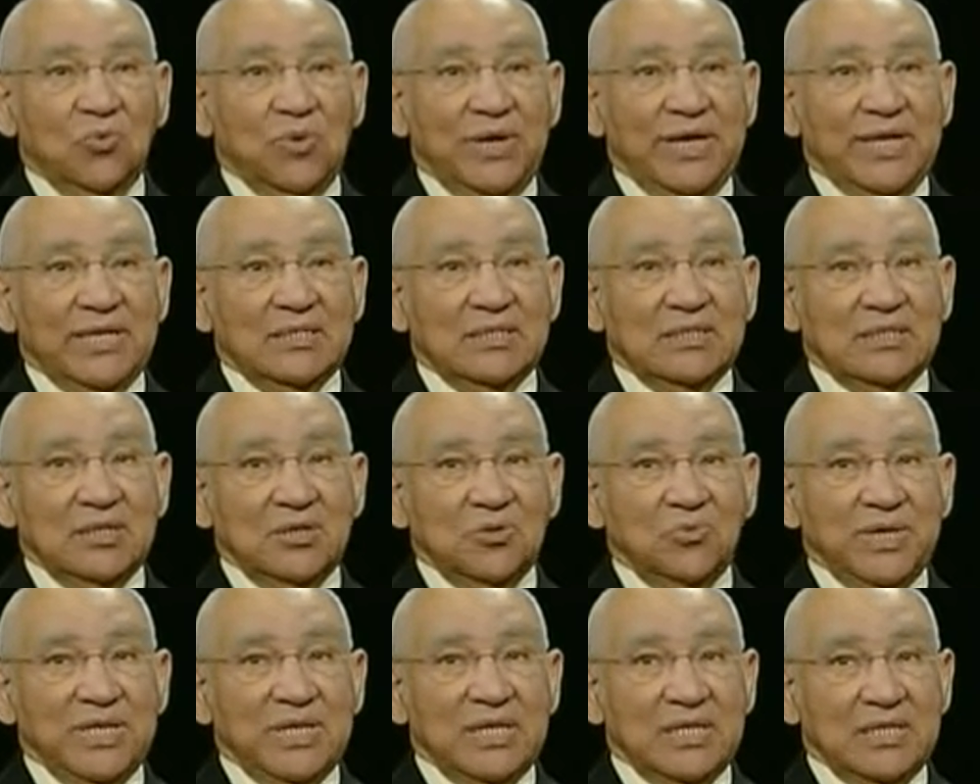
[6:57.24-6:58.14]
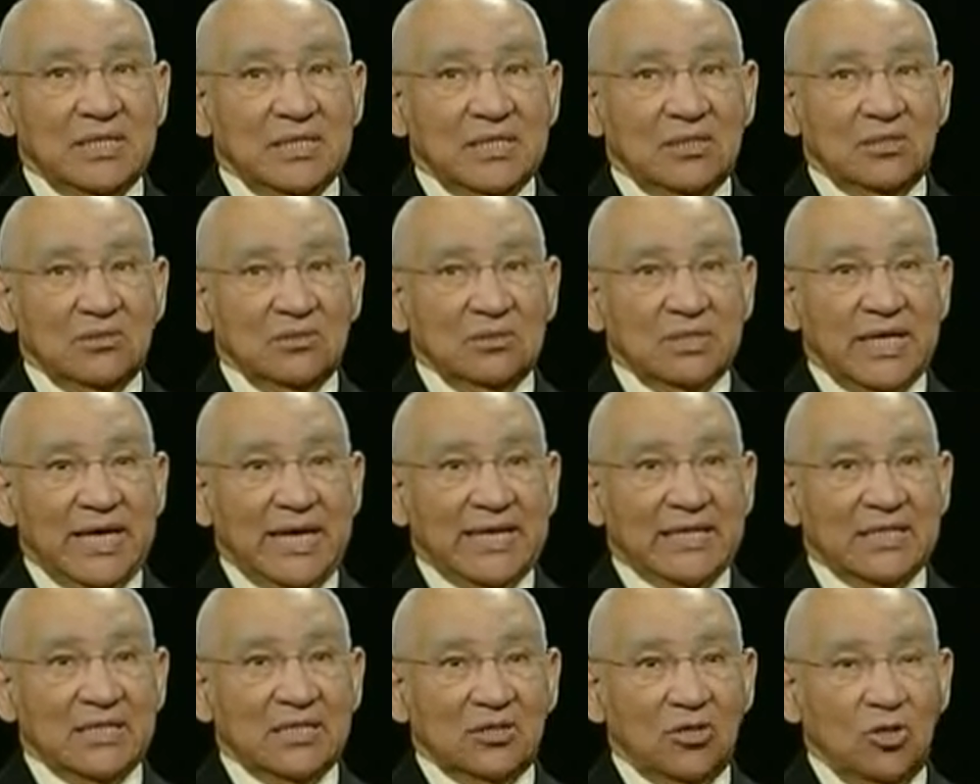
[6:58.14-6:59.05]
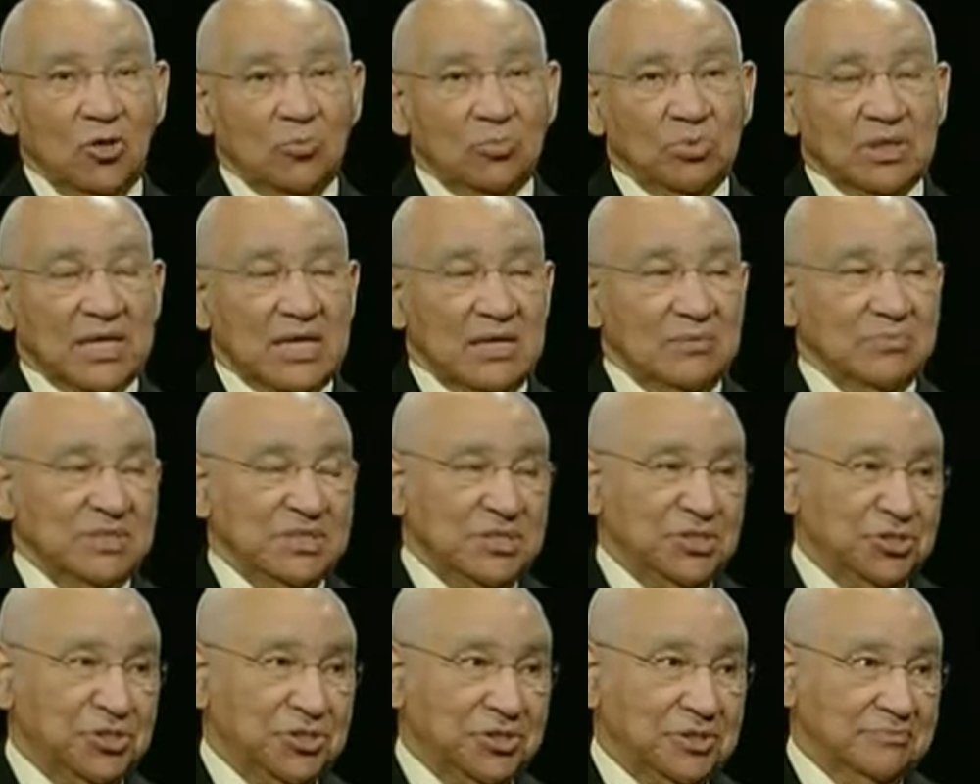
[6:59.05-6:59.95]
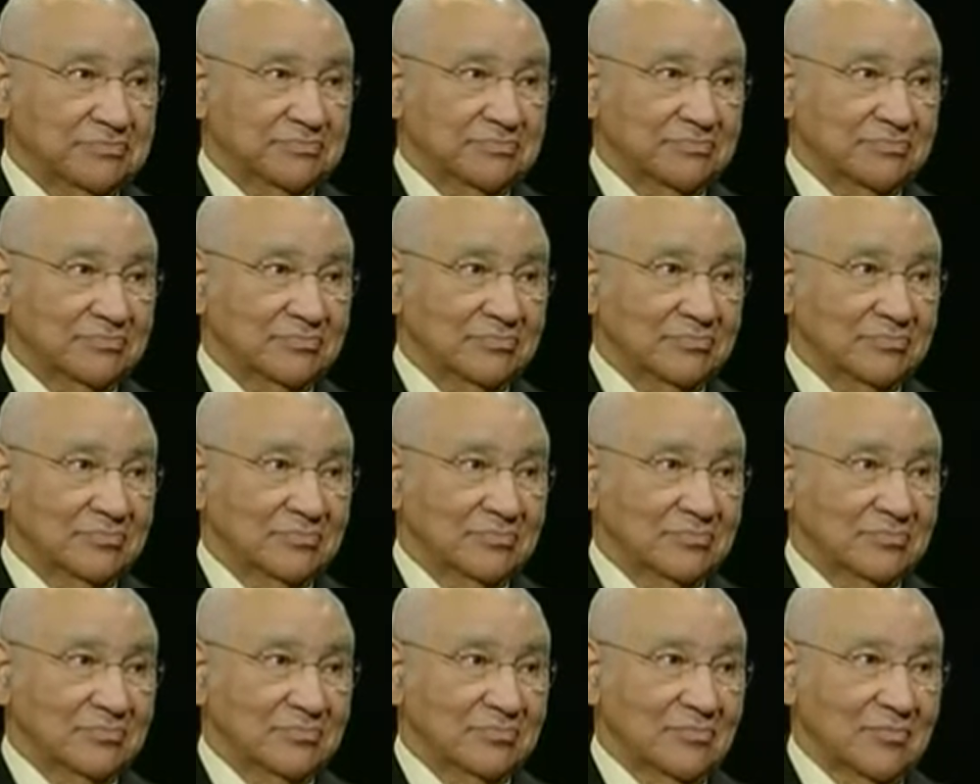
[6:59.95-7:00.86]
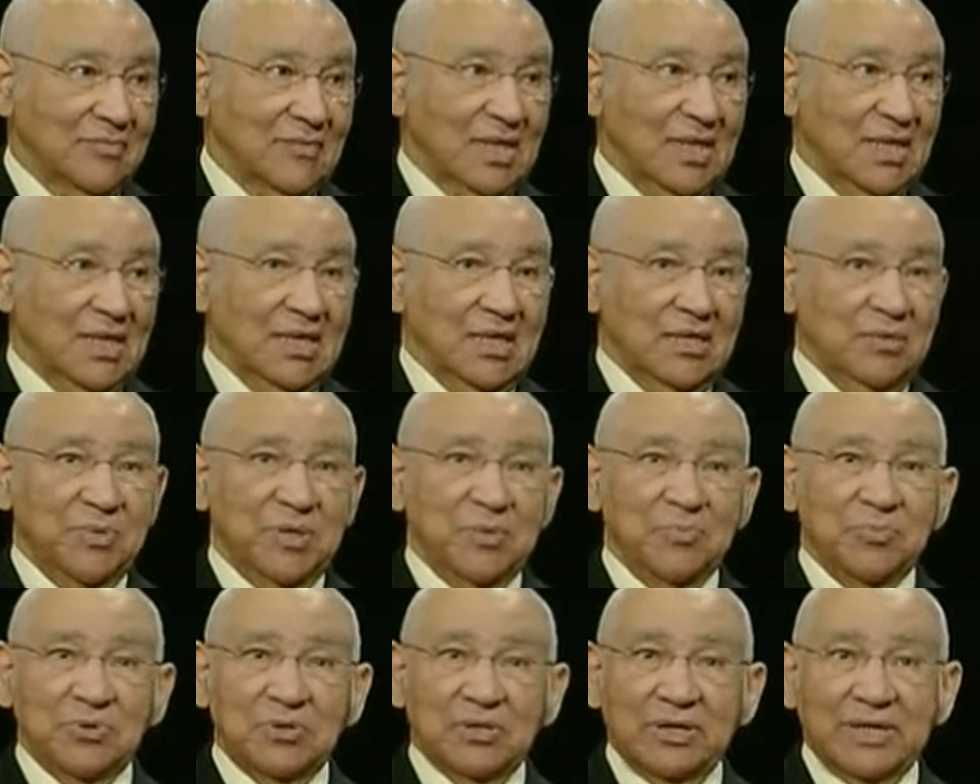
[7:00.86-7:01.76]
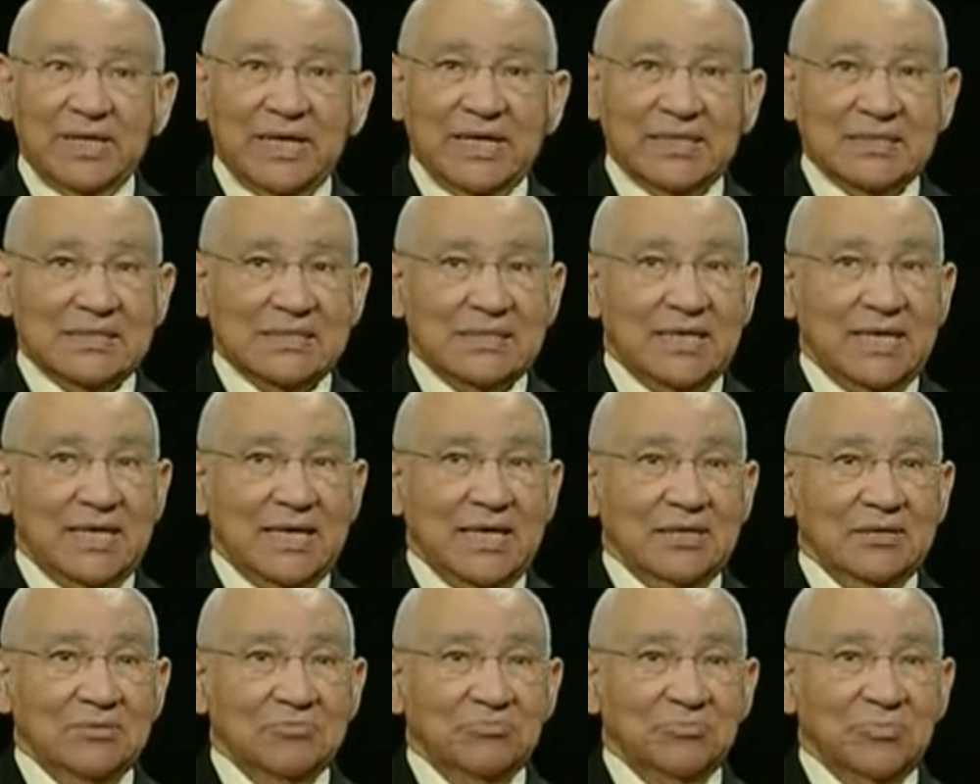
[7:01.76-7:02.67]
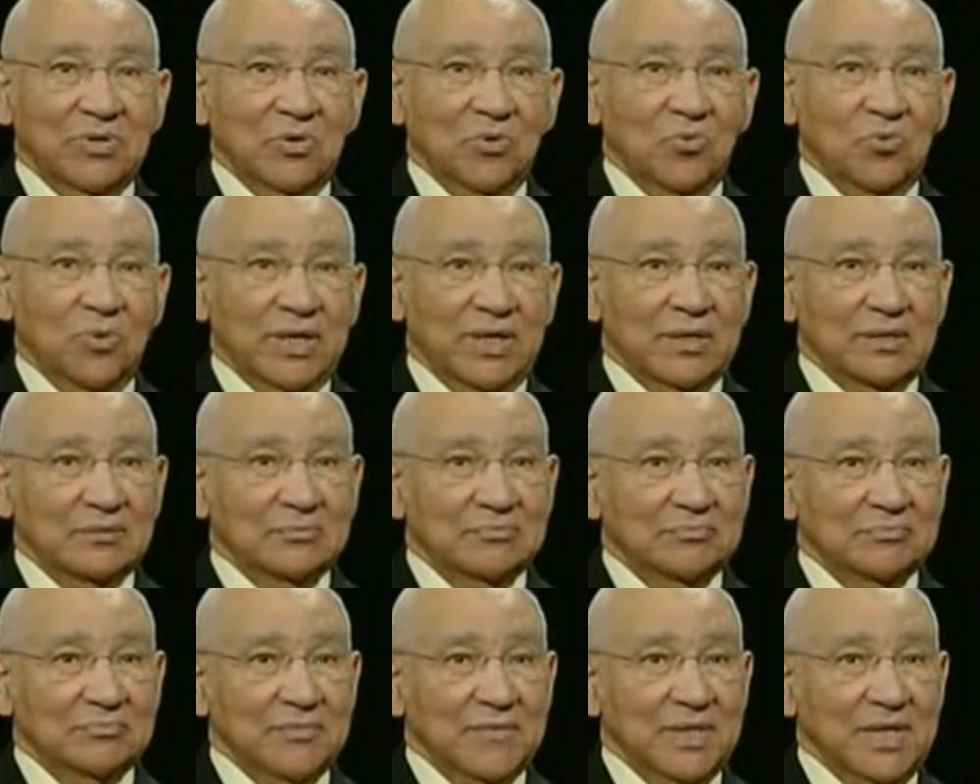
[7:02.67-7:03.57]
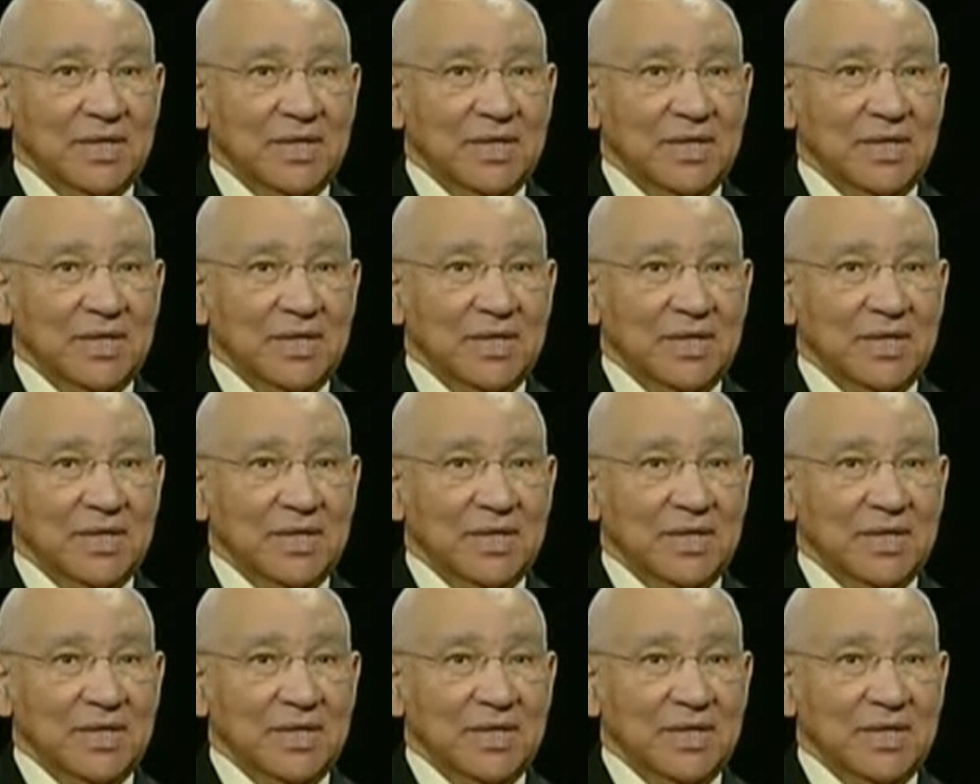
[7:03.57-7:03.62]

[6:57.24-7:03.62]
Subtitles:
When we look at global competition, people are not saying, well,